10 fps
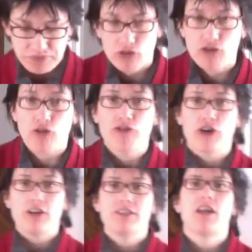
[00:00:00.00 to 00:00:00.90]
So
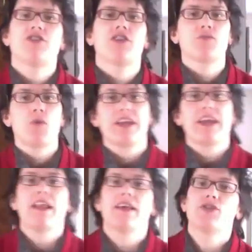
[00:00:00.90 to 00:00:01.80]
first, I just want to
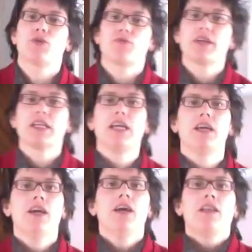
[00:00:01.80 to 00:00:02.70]
get into a really,
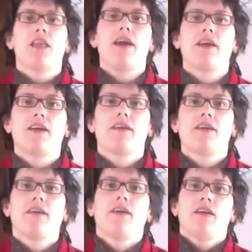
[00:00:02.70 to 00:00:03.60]
like,
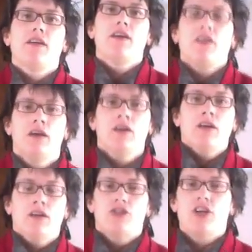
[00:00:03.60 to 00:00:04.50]

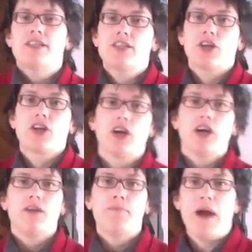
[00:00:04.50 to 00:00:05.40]
just a good,